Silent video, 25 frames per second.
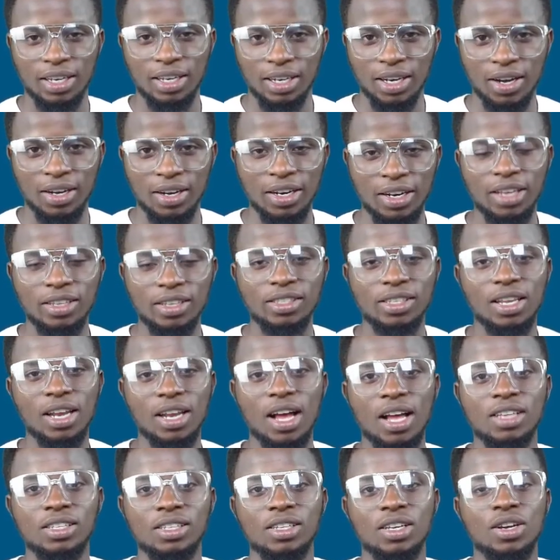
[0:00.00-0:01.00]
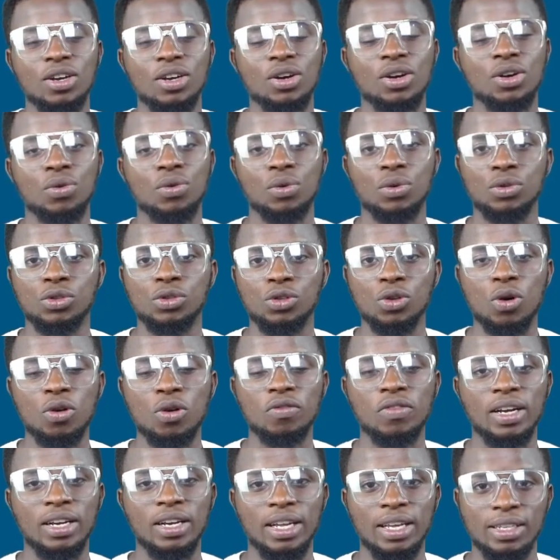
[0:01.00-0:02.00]
In our next class, we'll
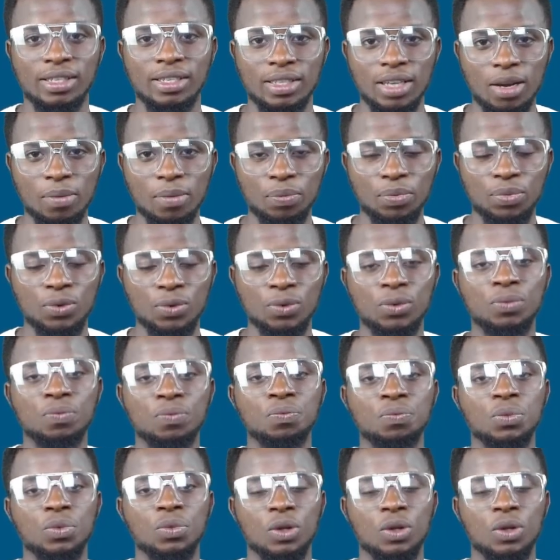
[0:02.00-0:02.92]
solve an example